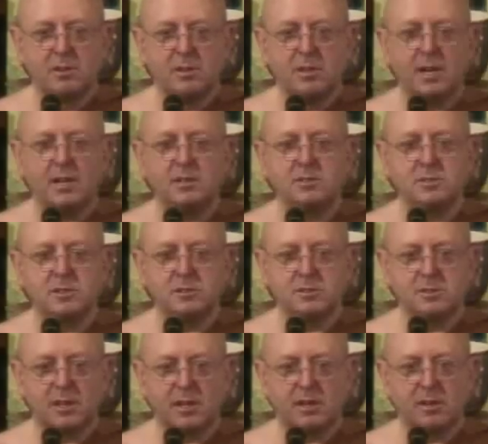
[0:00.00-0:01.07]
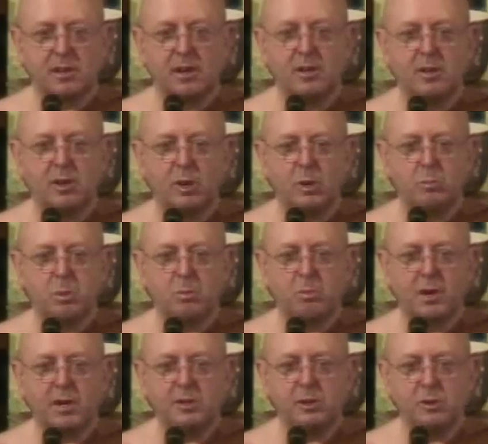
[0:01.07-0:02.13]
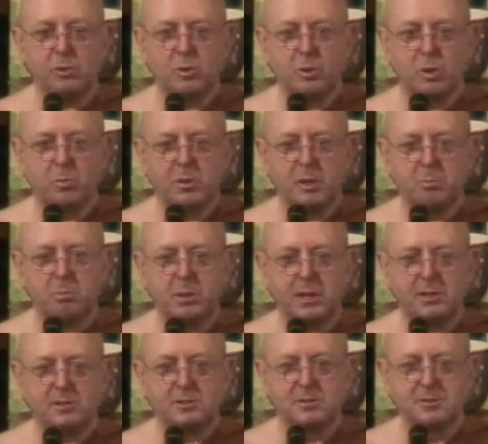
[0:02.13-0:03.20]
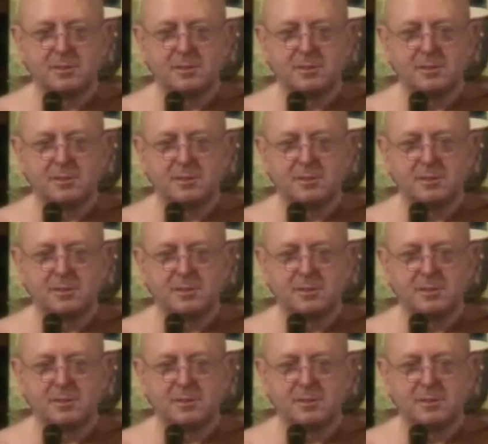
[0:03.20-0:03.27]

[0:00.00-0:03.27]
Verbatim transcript: "Yes," she said, "I know, but why did you call me a bitch?"